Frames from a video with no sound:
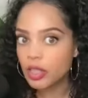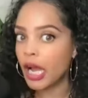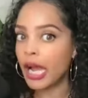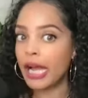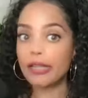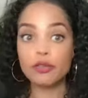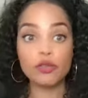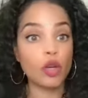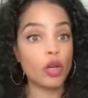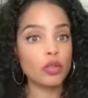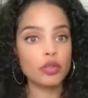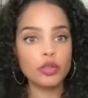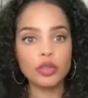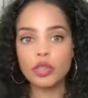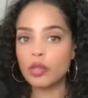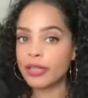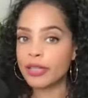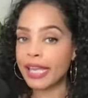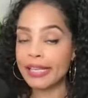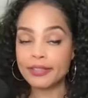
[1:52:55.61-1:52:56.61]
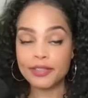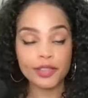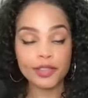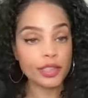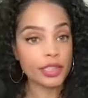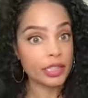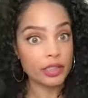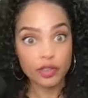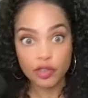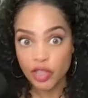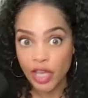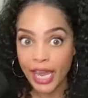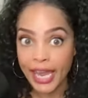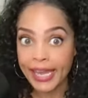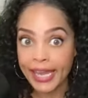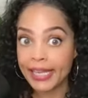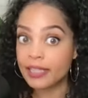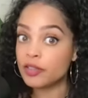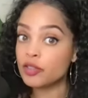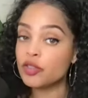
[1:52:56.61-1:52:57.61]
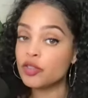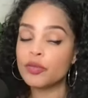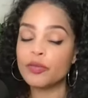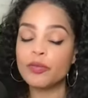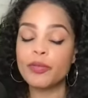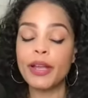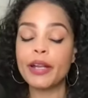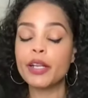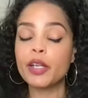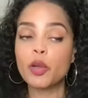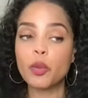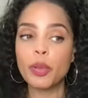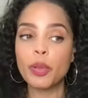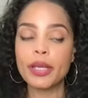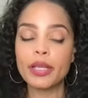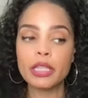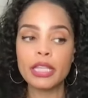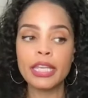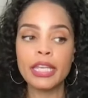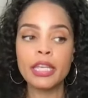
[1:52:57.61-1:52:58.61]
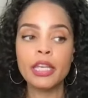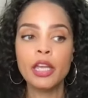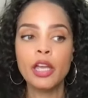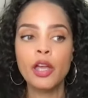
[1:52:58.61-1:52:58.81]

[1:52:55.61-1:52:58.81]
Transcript: I don't, you know, cancer can change very quickly.